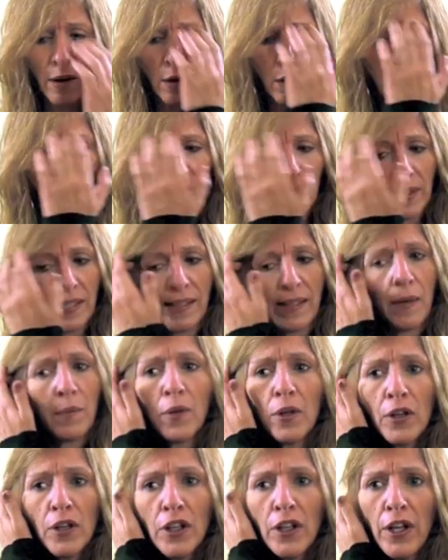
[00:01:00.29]
home every
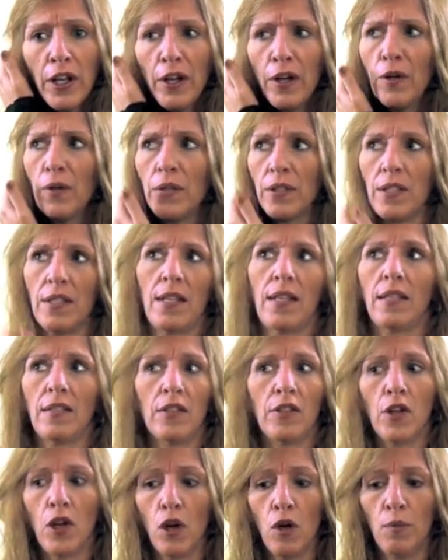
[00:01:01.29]
summer, you know, it's like
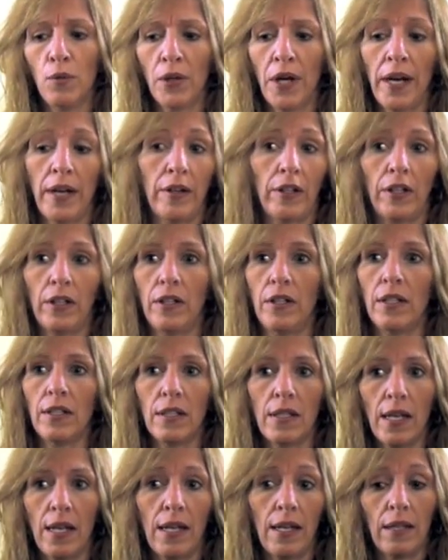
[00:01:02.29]
no-brainer.
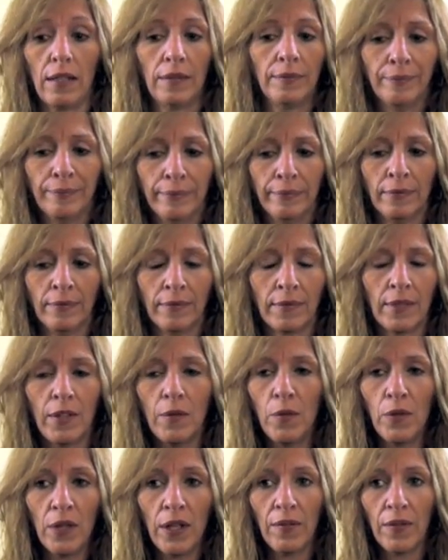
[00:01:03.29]
It's like,
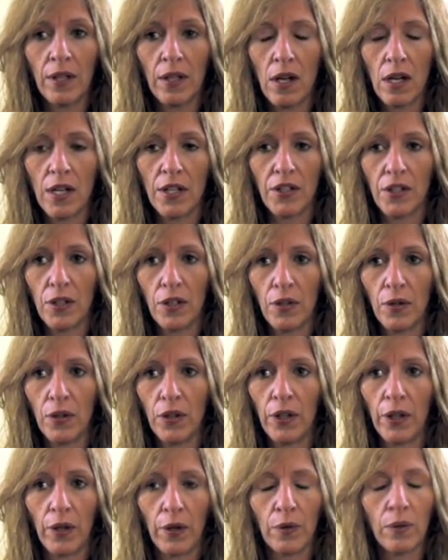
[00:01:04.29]
it won't even cost you,
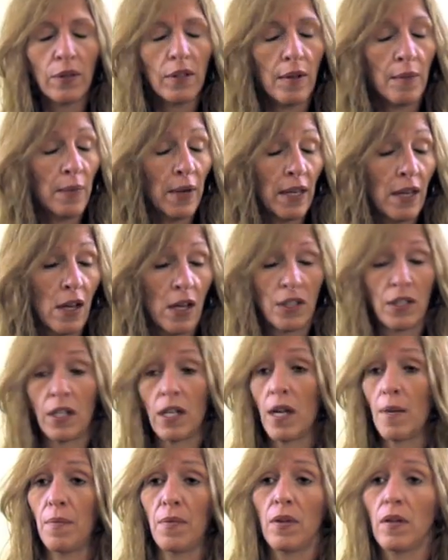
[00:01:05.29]
you know, it might cost a
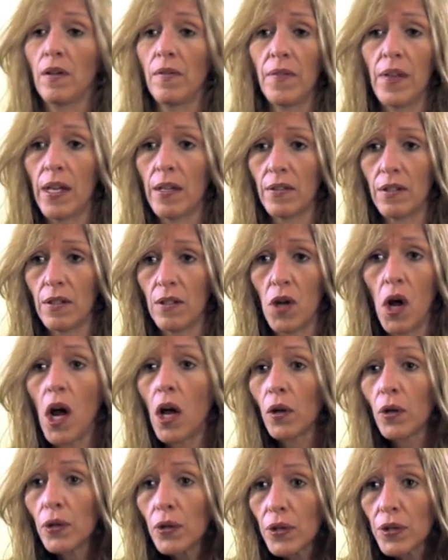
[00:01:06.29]
couple of
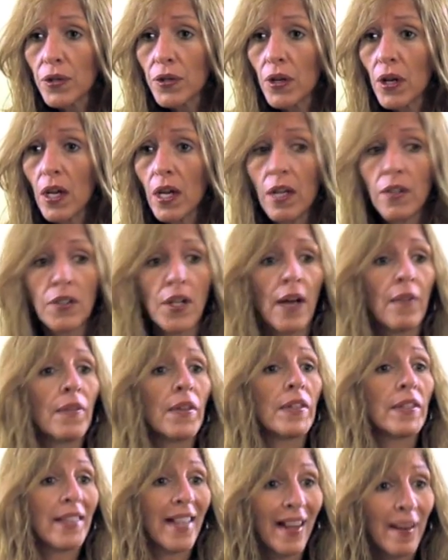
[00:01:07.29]
$1,000s to have
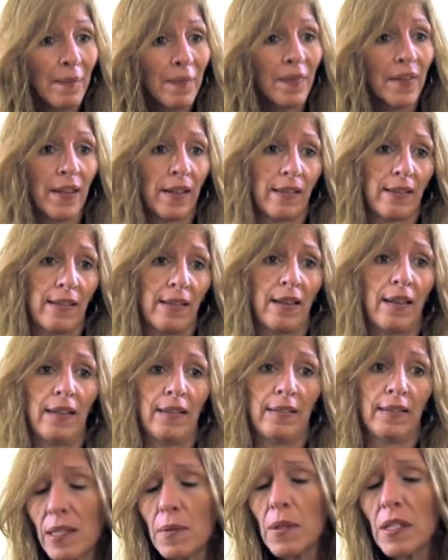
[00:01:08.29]
the same thing done.
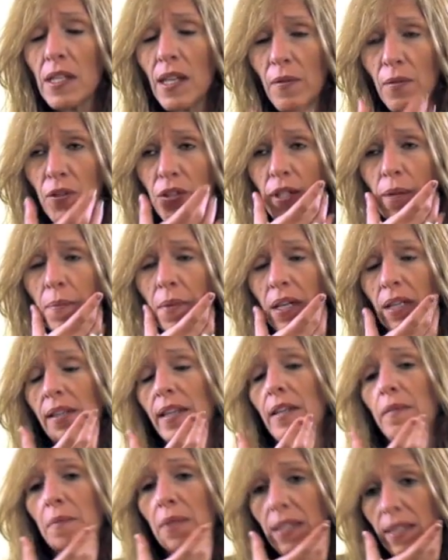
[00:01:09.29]
Especially for somebody
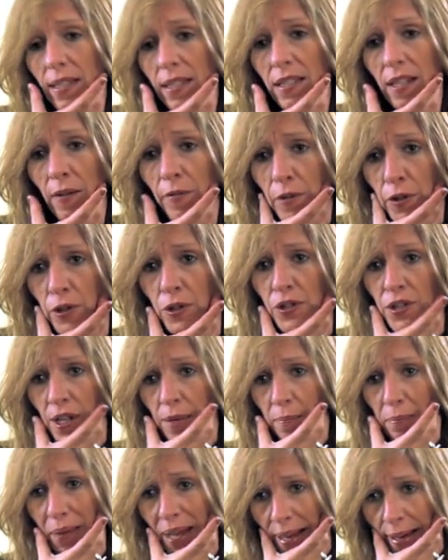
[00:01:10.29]
like me that suffers
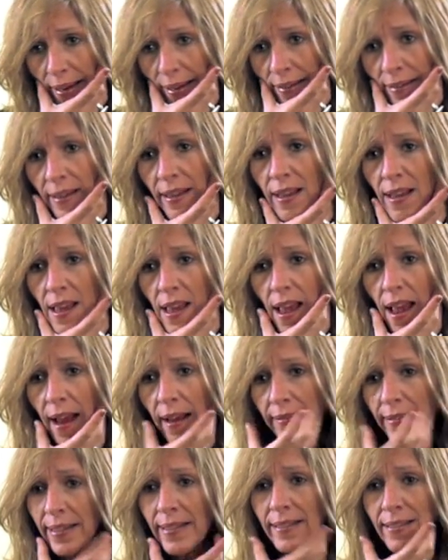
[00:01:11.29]
in pain
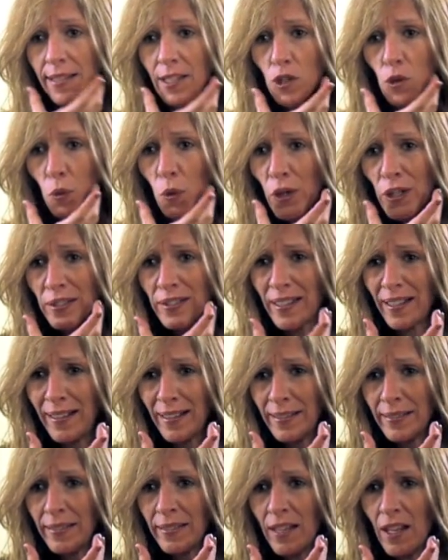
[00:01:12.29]
and needs this work
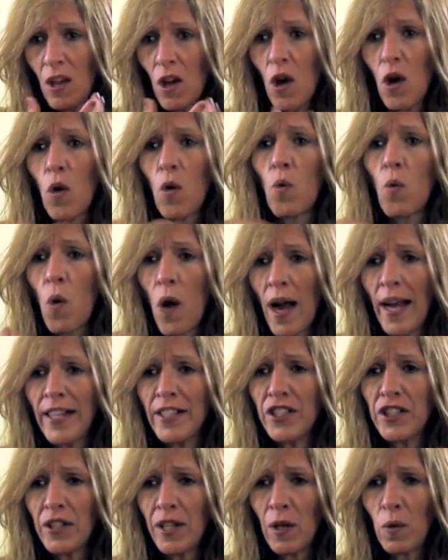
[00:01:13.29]
done. Why
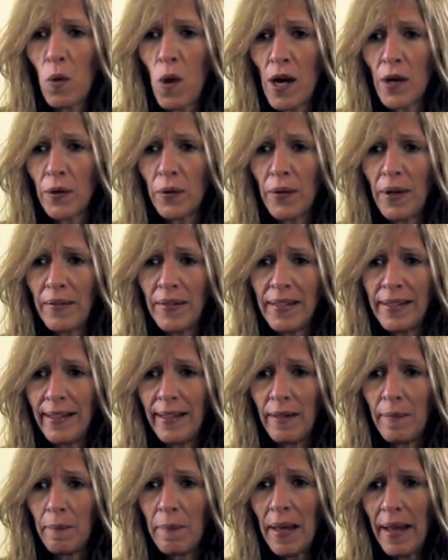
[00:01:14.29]
should I walk through every
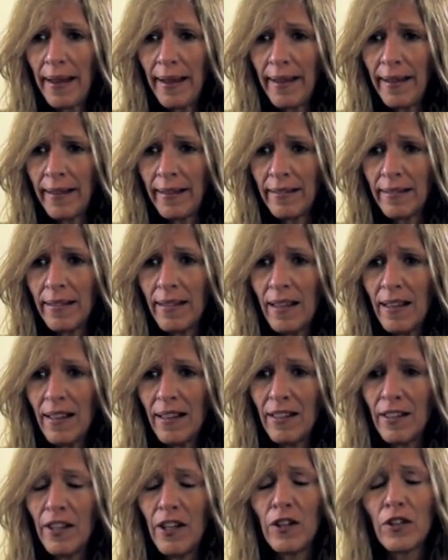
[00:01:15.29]
day in pain?
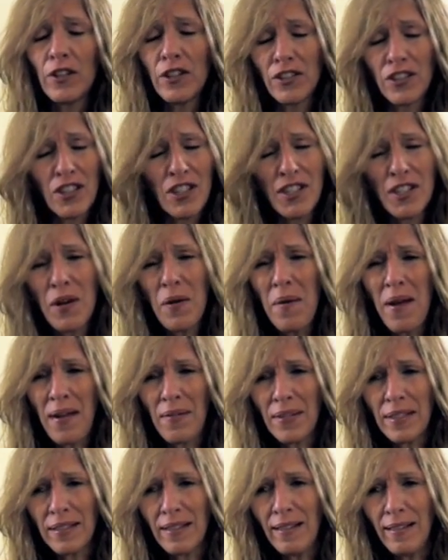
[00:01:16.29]
You know, just go
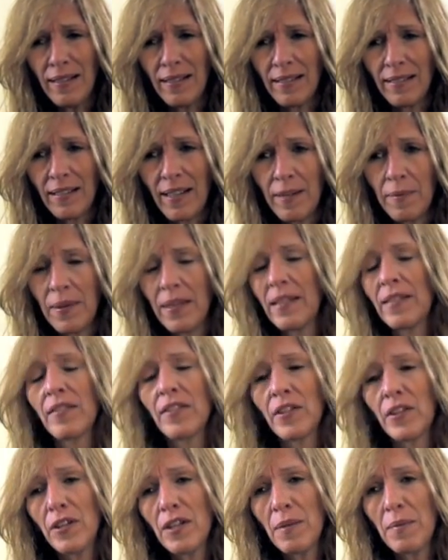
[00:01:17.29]
have it done. I mean, if
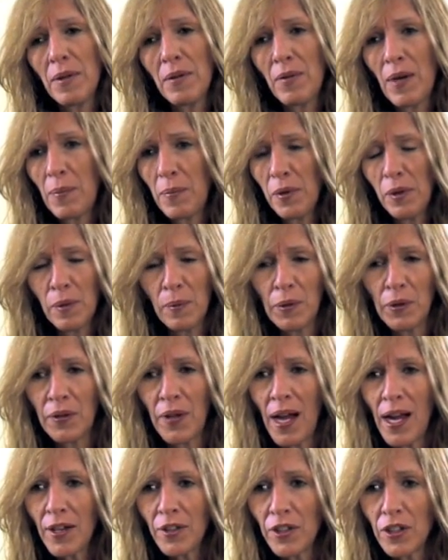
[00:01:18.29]
they're going to be reputable
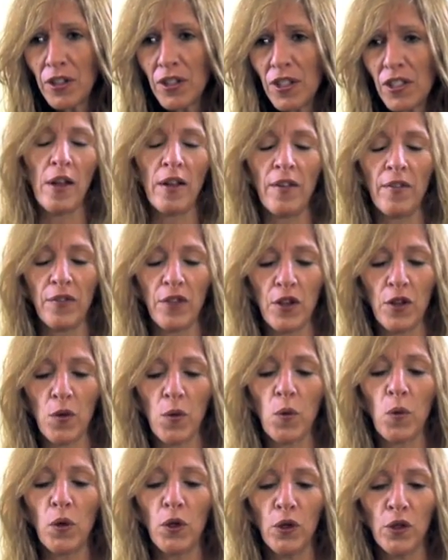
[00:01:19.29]
doctors, if the
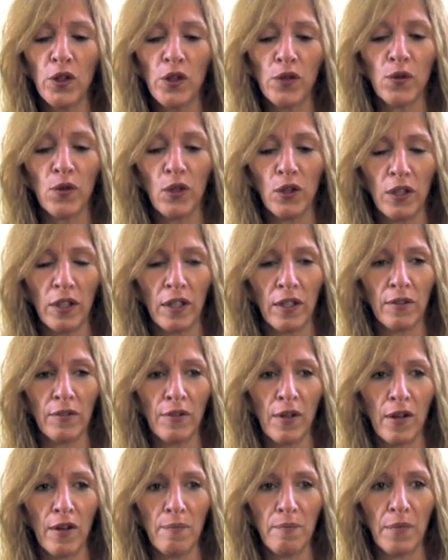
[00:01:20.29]
world is full of
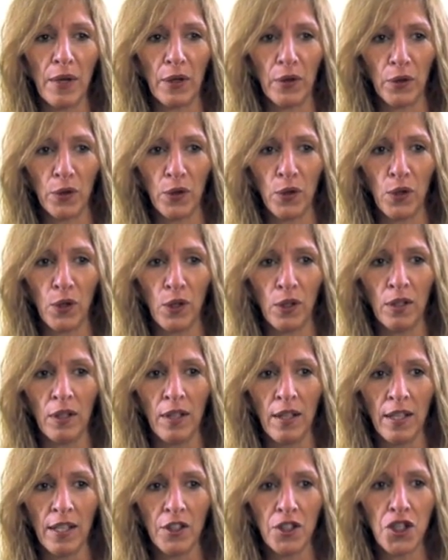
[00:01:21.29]
medical
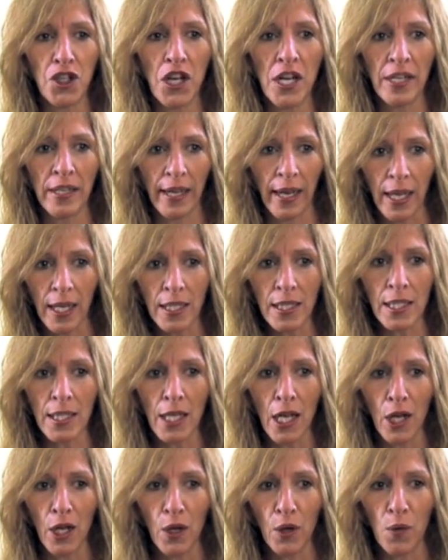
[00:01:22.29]
genius,
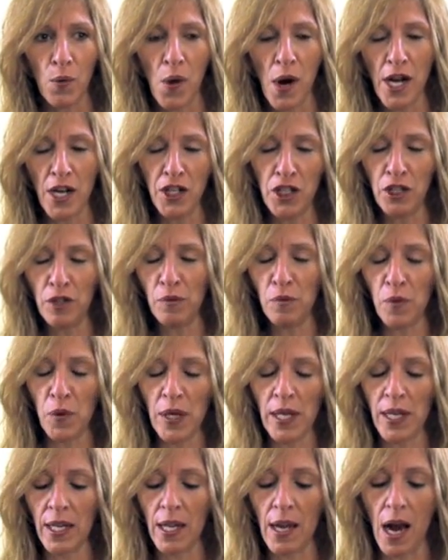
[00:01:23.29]
why should
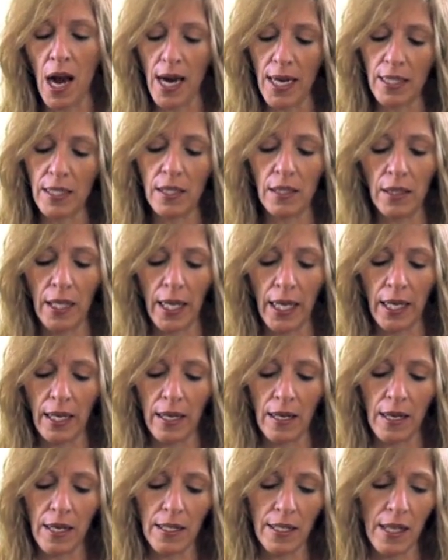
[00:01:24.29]
we
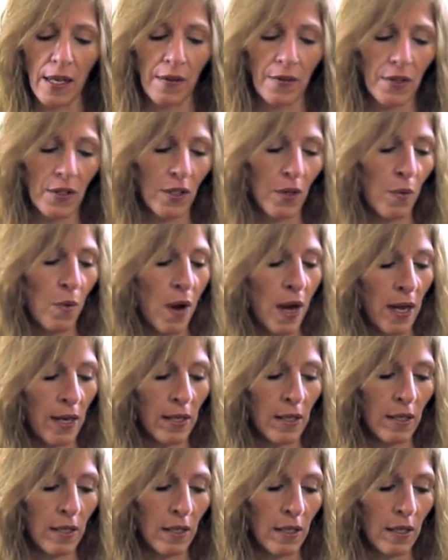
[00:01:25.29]
isolate ourselves to
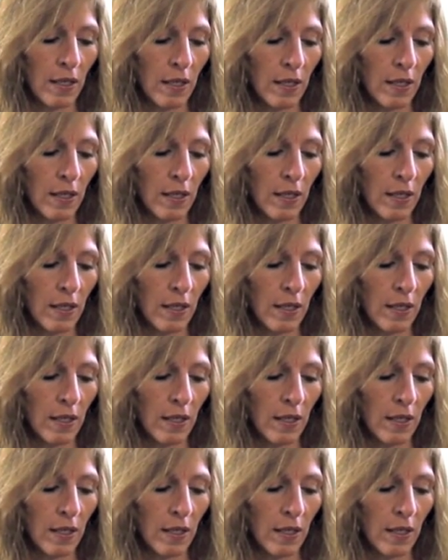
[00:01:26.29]
one